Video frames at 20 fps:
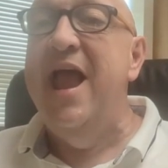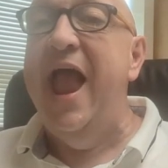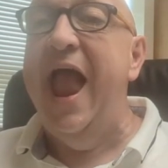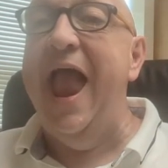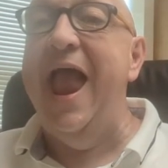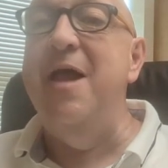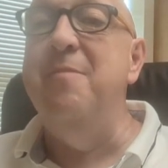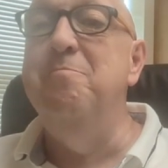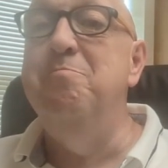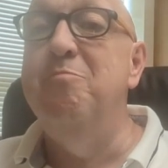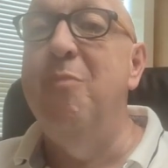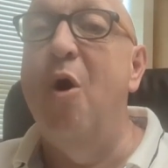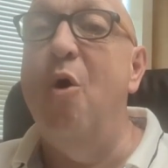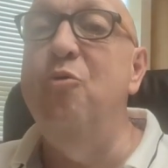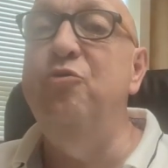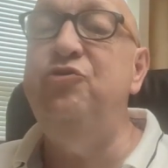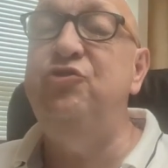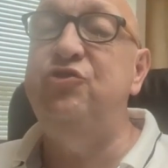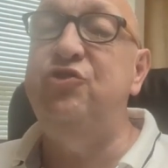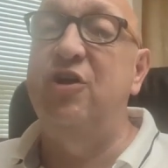And
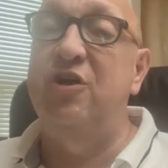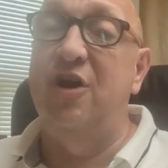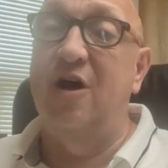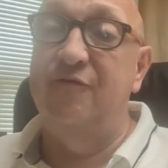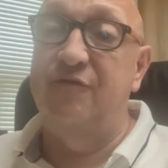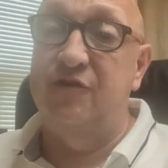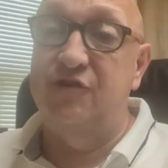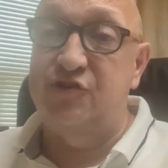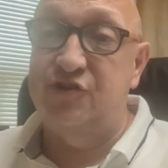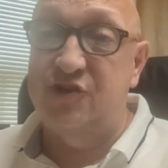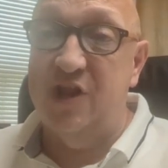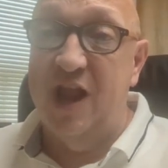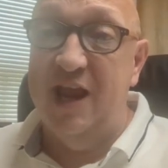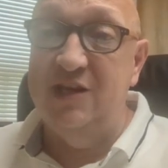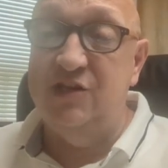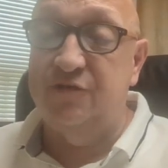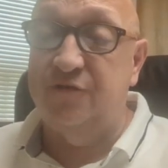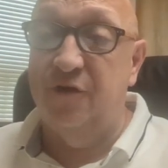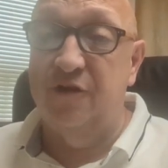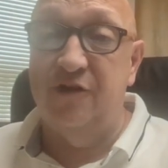most of the
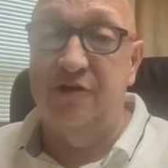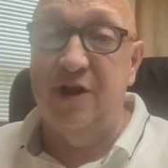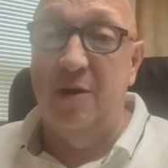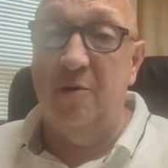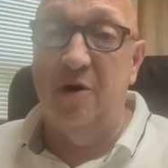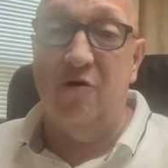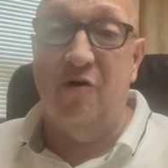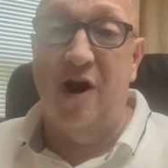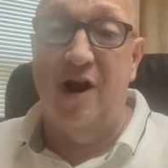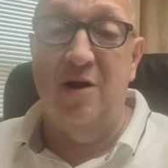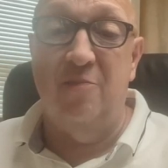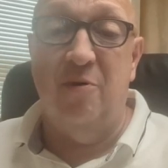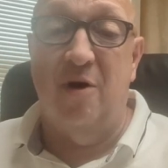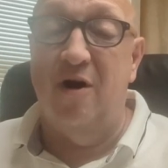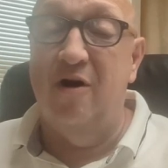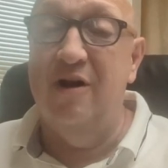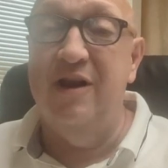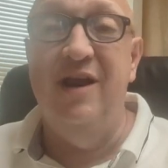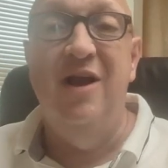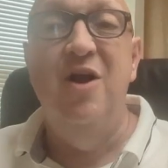states for the Democratic
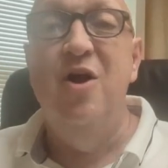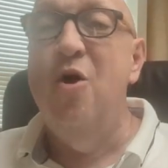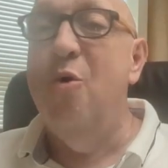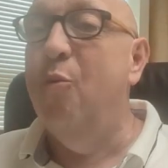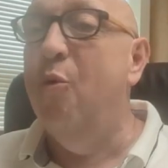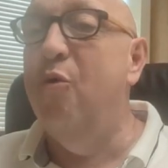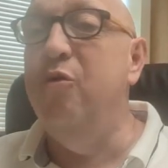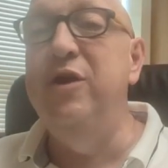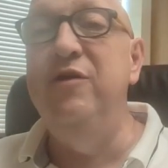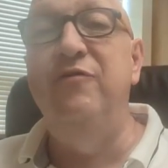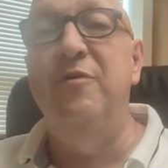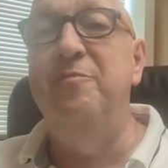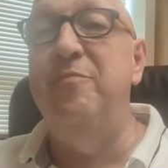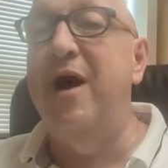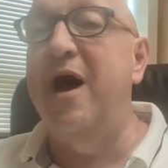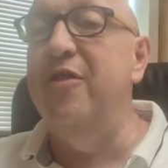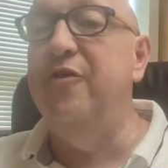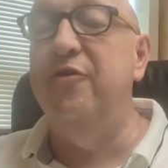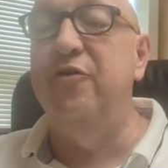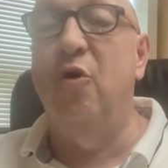Party won't even
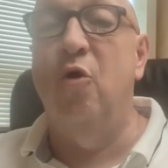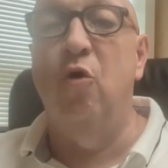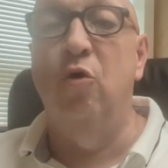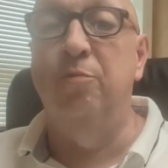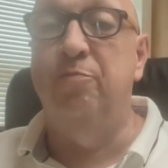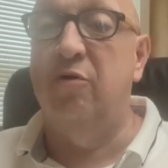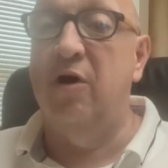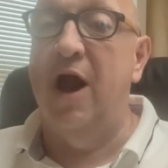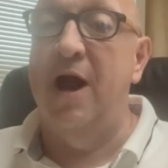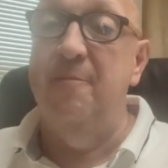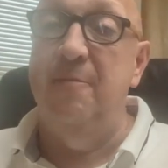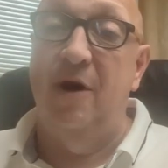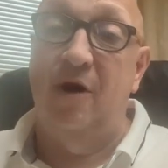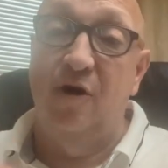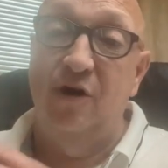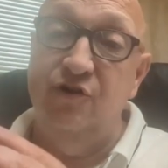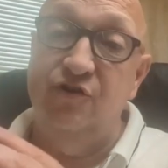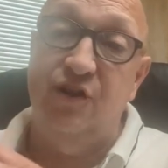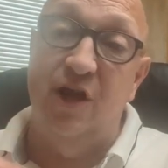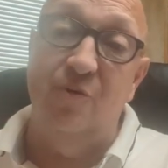bother to hold
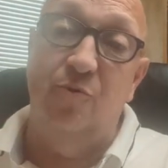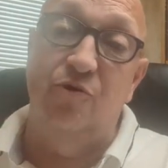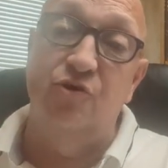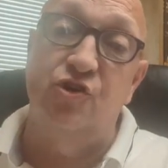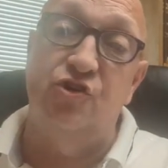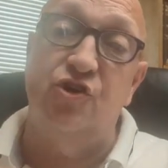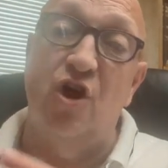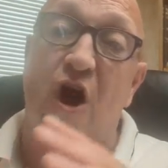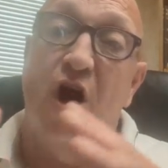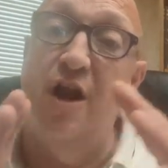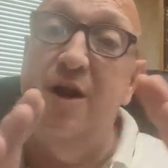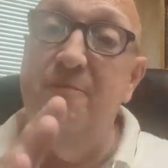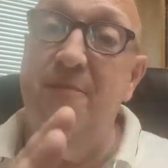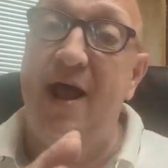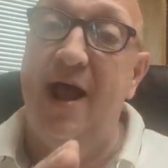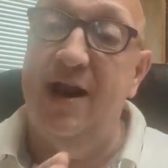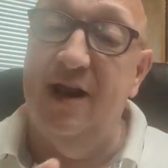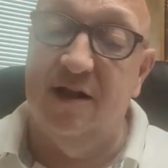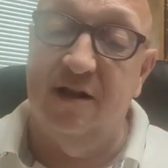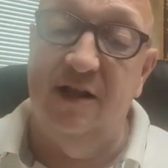primaries. They will just
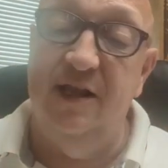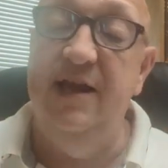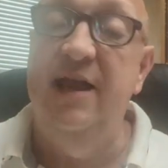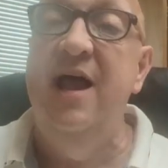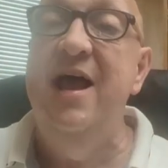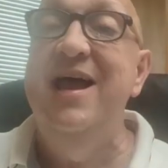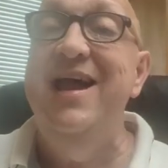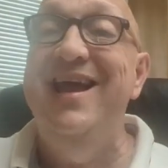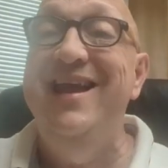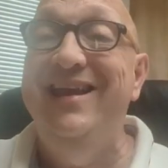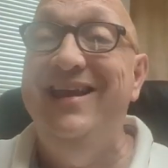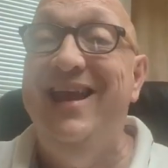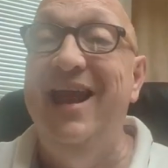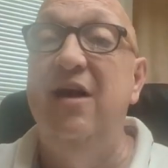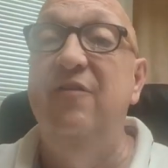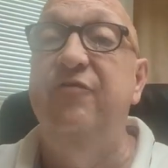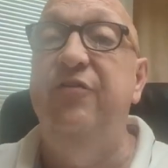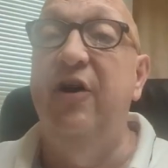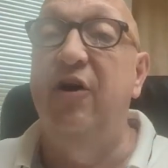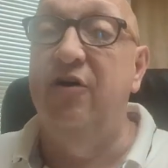automatically
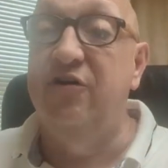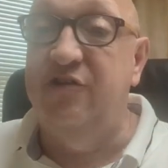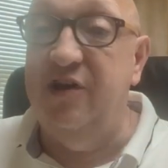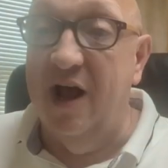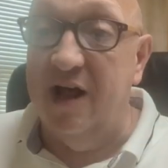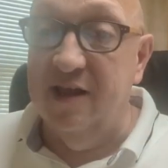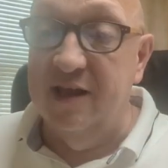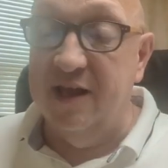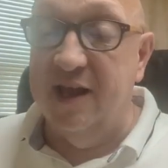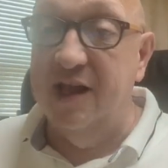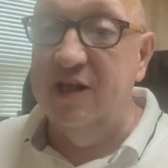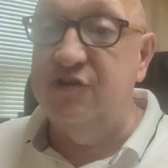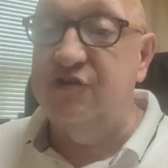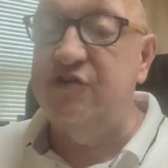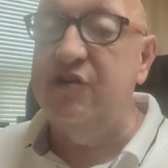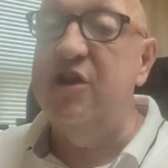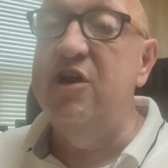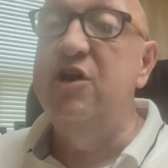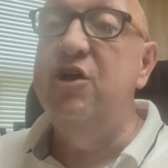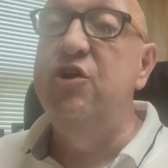give their
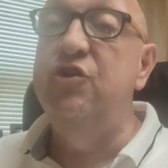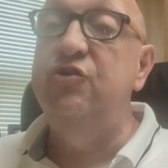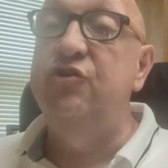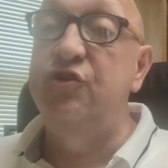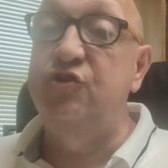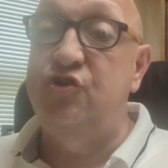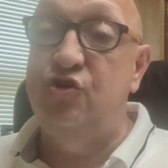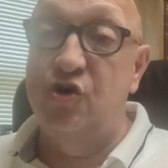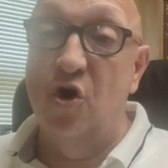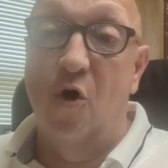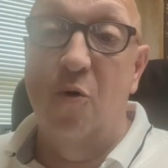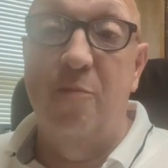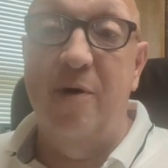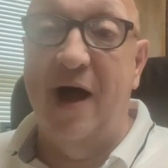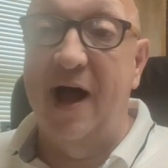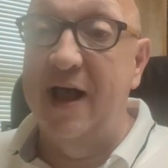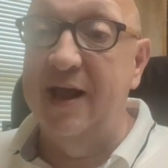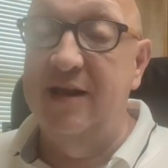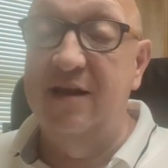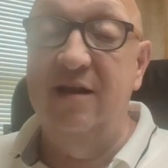delegates to Joe
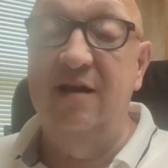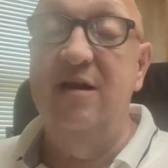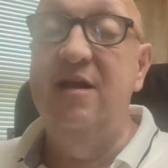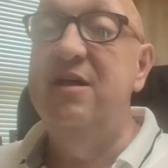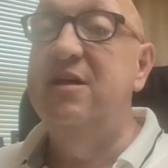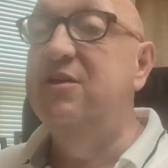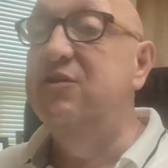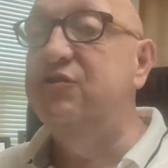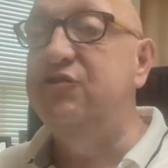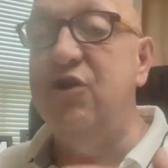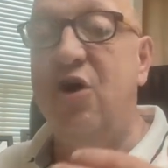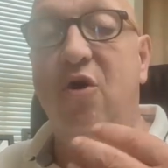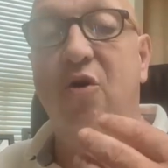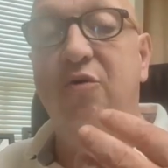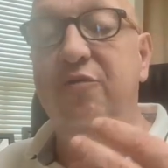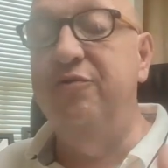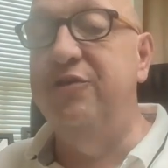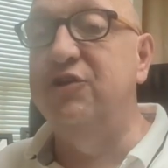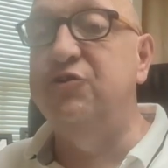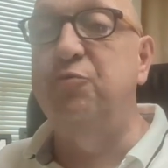Biden.
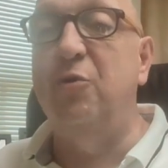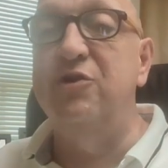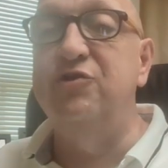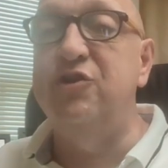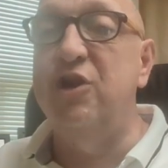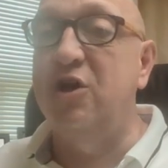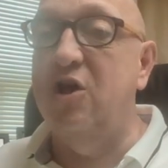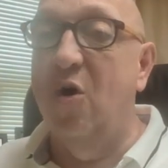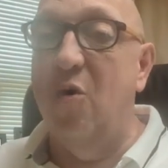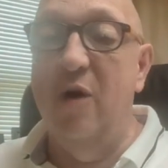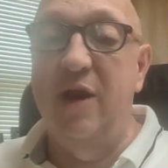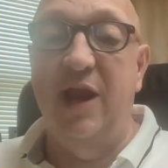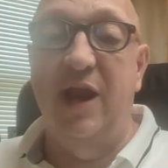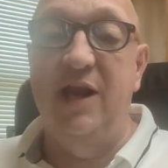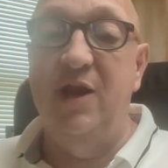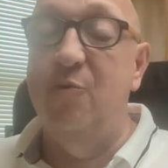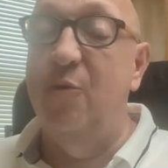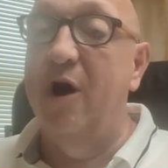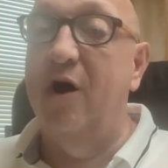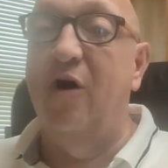So this wasn't going
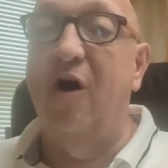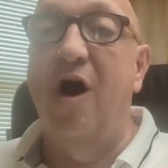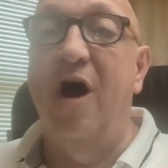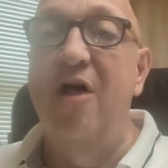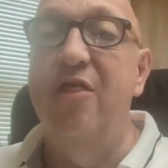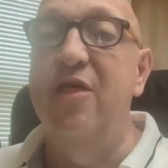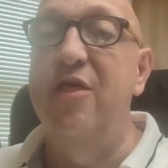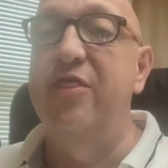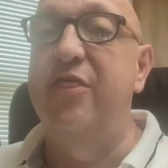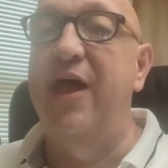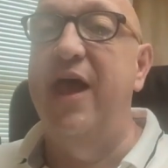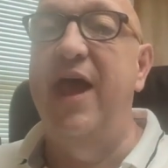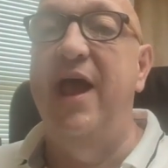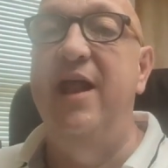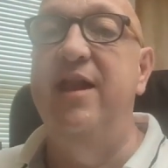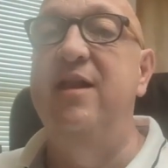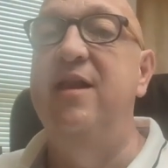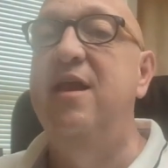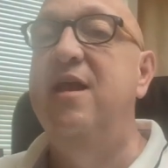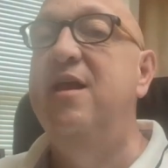anywhere other
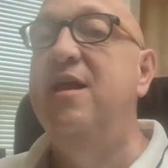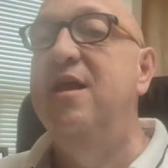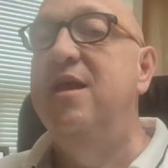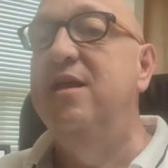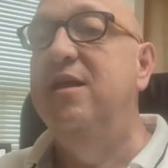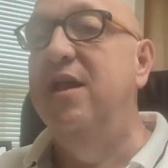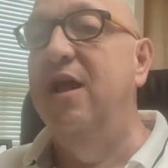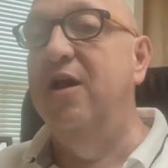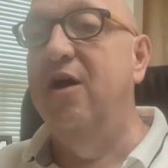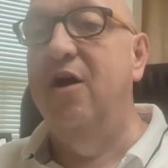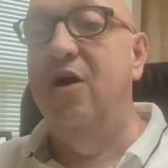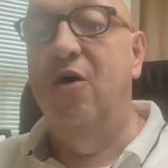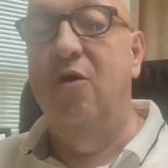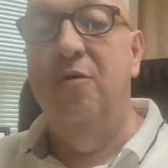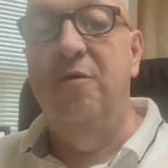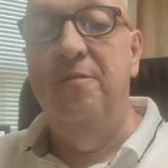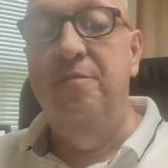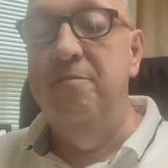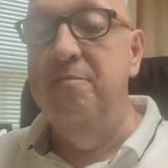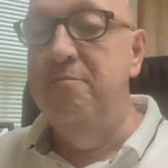than, you
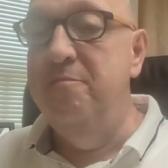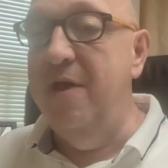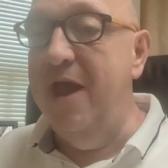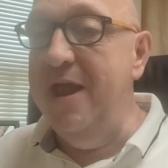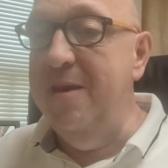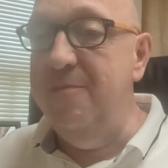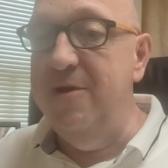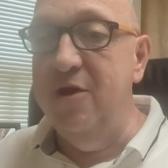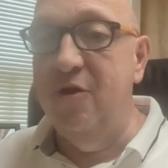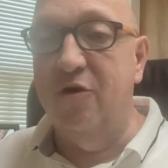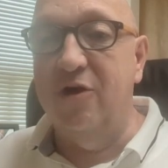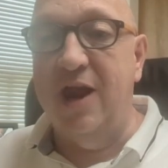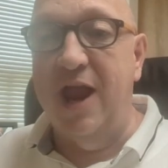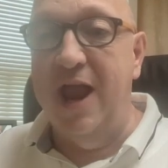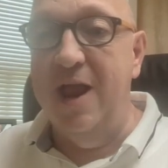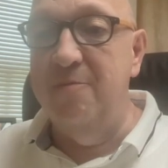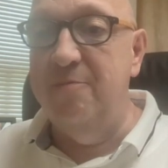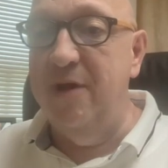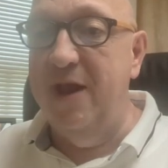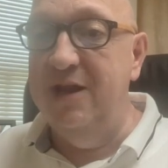know, maybe her
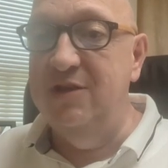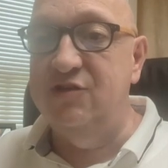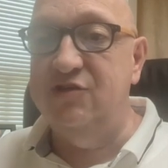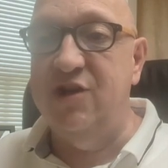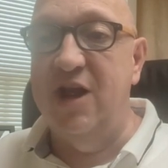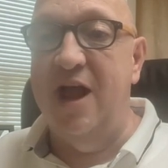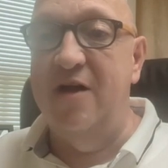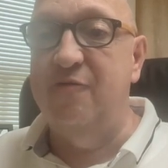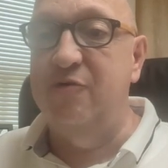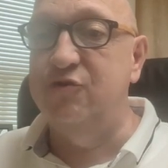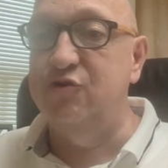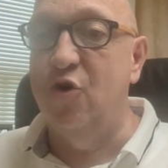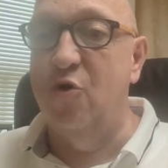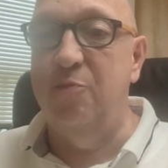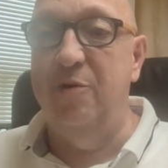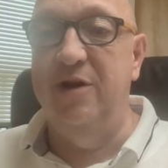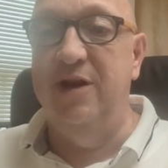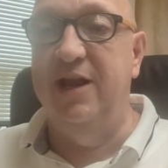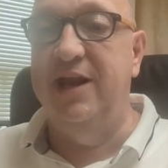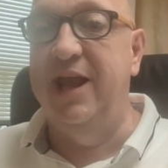campaign staff was
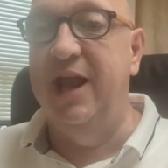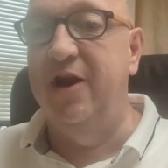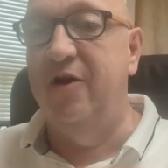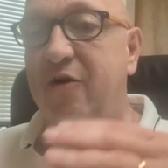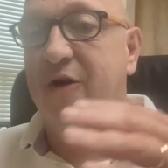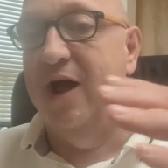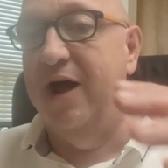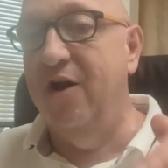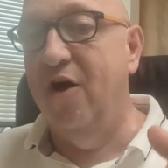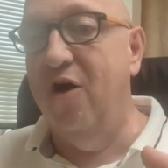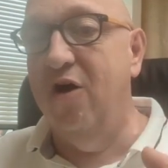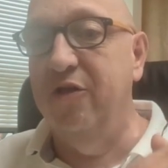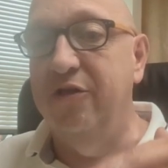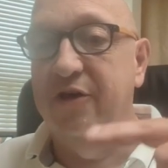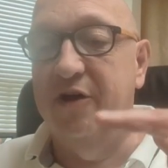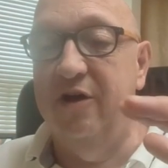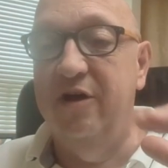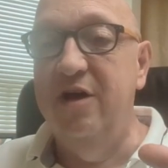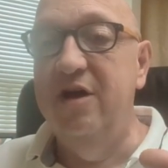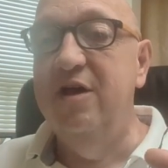hoping to get her on all
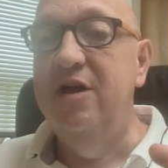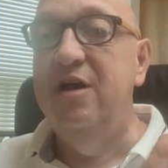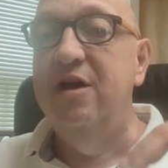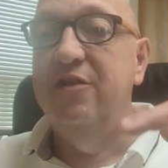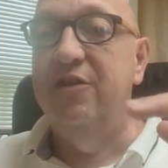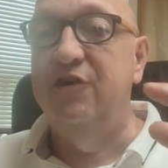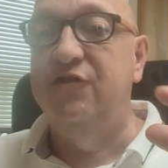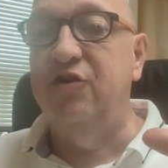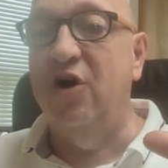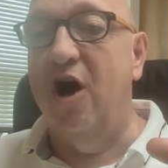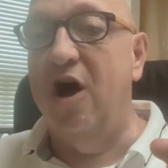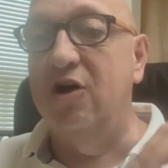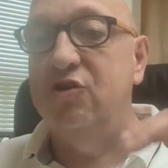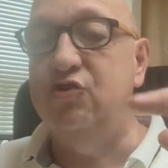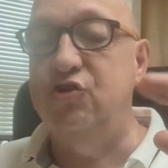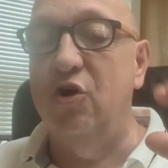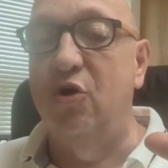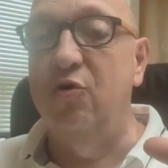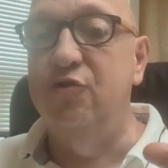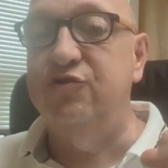the talk
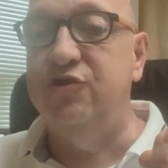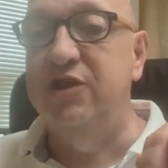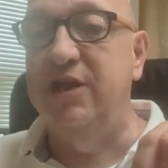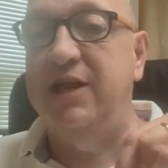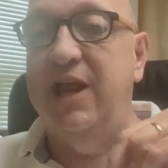shows and the